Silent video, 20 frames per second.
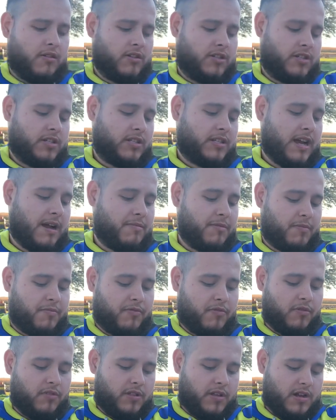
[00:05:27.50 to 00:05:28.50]
it's just time to
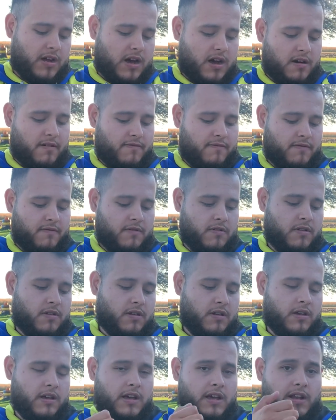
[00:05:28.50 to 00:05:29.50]
pull it off.
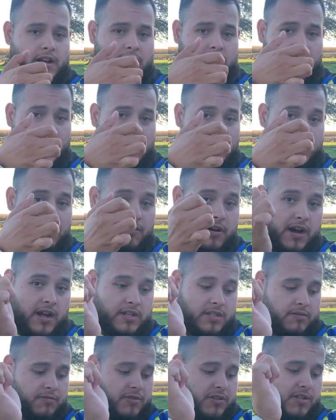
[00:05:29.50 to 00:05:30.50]
And again,
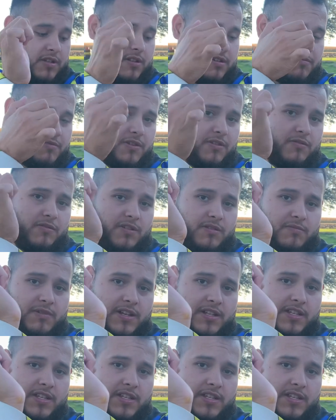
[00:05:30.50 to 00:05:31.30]
watch, I'm just gonna be using my